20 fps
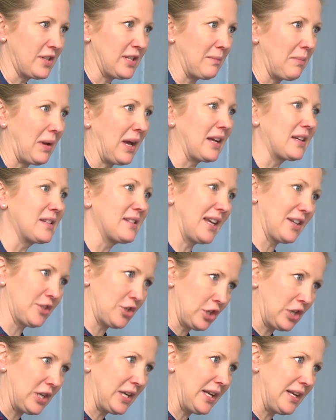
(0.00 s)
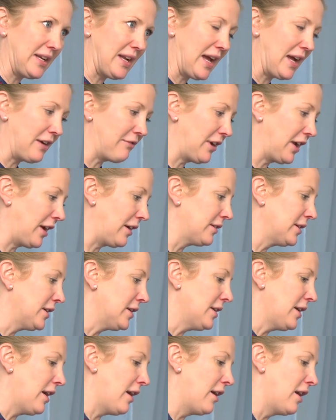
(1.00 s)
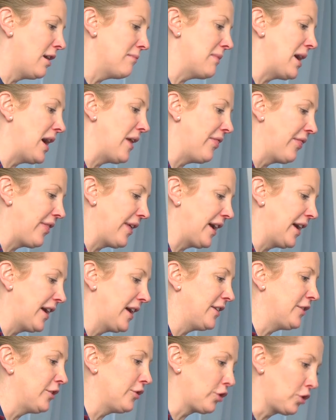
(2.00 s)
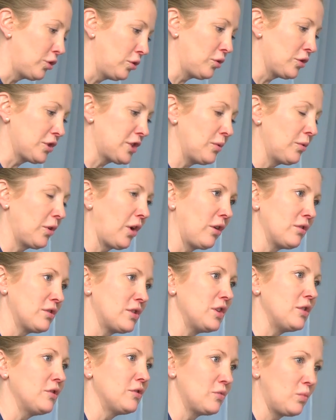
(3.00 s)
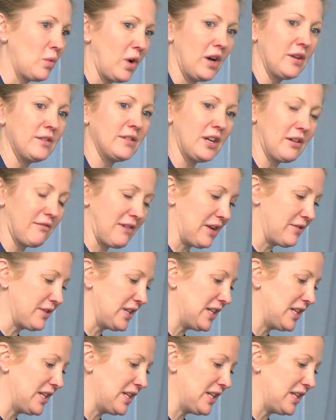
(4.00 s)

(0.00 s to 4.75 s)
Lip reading: what the signs and symptoms of infection are. You are likely to develop a